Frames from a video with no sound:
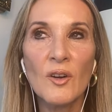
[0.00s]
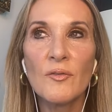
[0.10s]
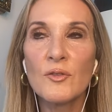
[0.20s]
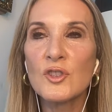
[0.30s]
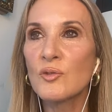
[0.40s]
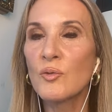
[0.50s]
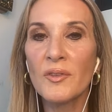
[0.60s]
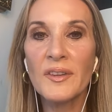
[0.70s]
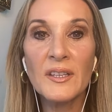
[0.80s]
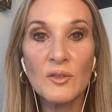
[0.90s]
Oh, for
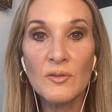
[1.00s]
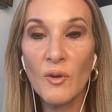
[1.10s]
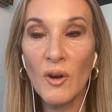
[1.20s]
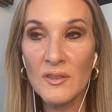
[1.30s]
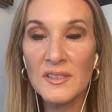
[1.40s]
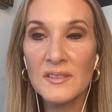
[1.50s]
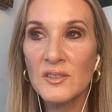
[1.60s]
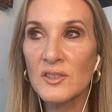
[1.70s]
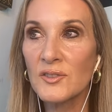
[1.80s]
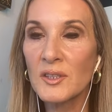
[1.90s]
sure. Thank you for
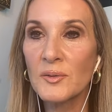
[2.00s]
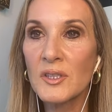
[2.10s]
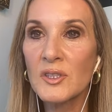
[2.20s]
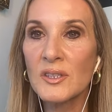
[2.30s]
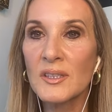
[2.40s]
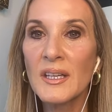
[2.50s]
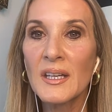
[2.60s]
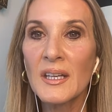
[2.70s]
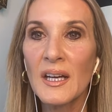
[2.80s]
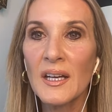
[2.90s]
asking such a great question.
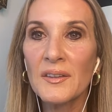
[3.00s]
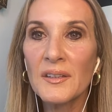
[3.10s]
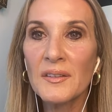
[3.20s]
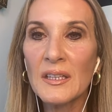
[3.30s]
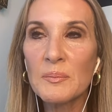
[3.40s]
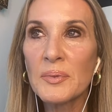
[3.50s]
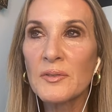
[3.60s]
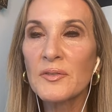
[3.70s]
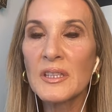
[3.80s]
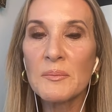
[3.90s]
I think that
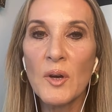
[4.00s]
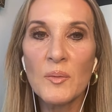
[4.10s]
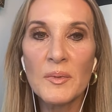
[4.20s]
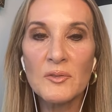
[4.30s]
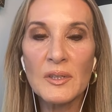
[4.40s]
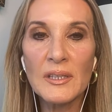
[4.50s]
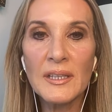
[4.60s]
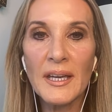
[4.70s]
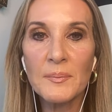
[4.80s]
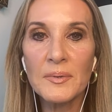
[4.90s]
epiphany moment
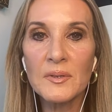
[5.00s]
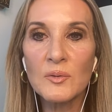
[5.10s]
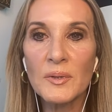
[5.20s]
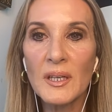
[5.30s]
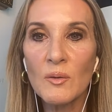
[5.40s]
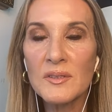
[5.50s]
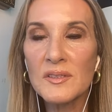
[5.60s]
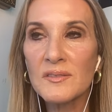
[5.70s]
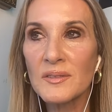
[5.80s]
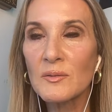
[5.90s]
really happened when I
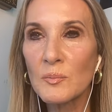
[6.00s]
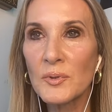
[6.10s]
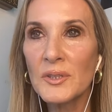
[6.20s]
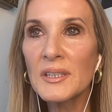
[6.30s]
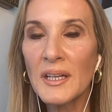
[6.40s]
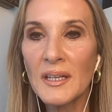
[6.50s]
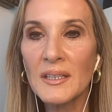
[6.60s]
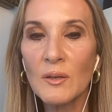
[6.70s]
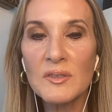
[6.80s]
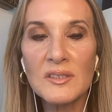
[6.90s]
was eh, pretty
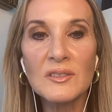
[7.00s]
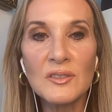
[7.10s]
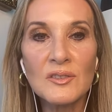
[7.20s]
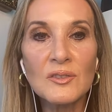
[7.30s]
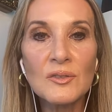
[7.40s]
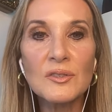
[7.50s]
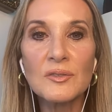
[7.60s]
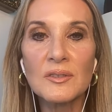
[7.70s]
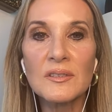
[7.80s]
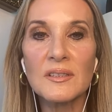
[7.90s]
young and I was a new
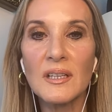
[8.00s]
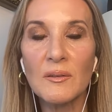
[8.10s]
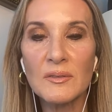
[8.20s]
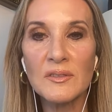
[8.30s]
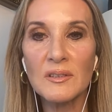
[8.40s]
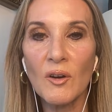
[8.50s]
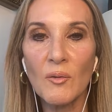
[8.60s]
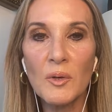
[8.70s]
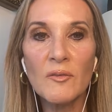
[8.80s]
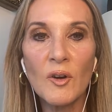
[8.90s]
student, and I was
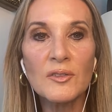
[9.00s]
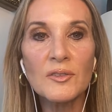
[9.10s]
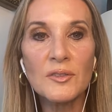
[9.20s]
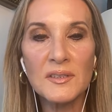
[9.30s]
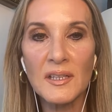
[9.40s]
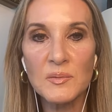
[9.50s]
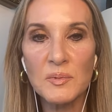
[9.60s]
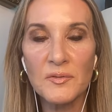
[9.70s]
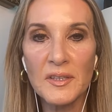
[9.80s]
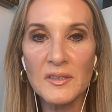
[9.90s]
uh, one of our
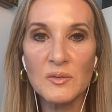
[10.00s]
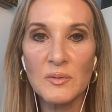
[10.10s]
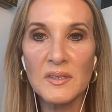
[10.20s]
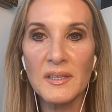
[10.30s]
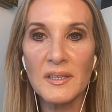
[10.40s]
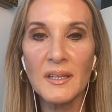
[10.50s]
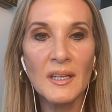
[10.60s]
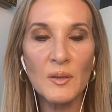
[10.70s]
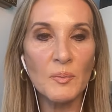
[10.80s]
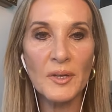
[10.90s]
neuroscience professors was saying
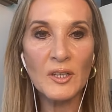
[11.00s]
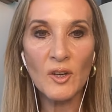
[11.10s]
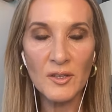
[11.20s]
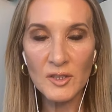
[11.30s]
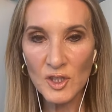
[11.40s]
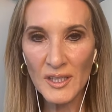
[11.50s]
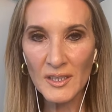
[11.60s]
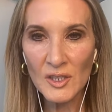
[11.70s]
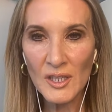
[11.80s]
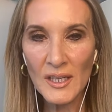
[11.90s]
the brain can't
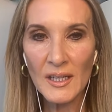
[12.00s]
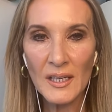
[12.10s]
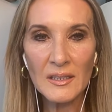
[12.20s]
change, mm.